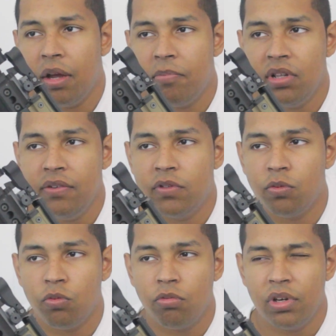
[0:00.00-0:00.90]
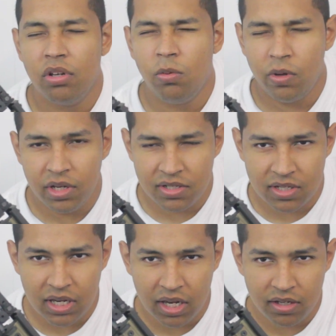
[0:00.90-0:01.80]
I believe the real one is
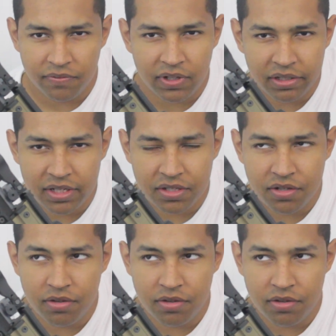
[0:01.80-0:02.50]
kind of like that